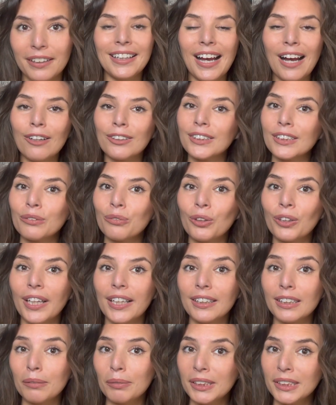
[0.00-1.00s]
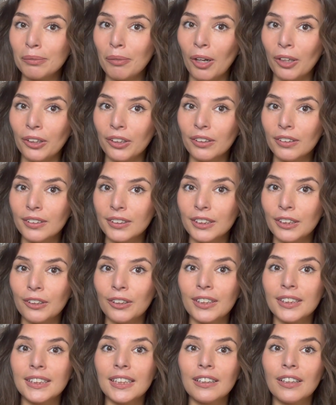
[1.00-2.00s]
The houses will likely be smaller, so you're
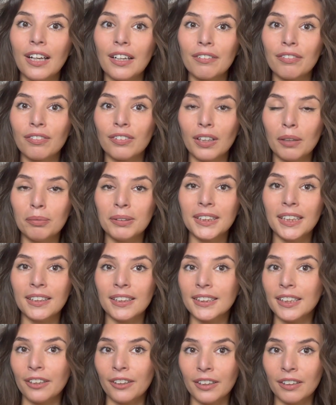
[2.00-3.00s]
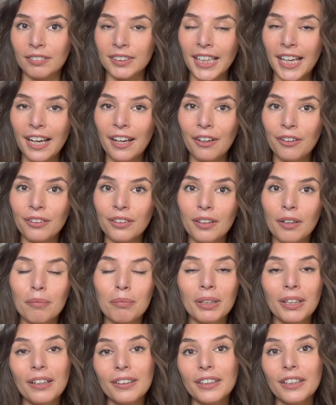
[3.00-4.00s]
going to see a lot of flips in this area of town,
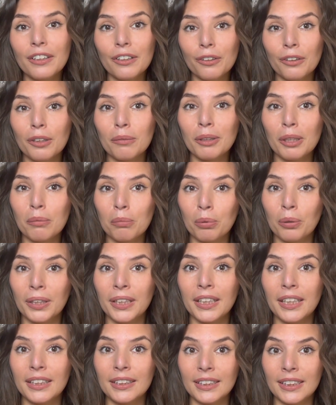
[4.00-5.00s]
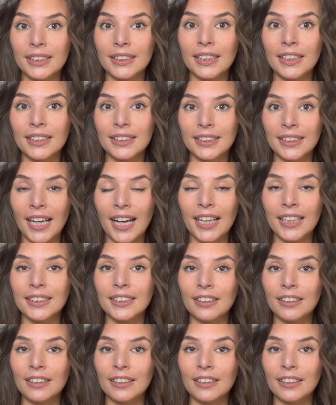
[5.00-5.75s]
but luckily they're going to be on pretty decent sized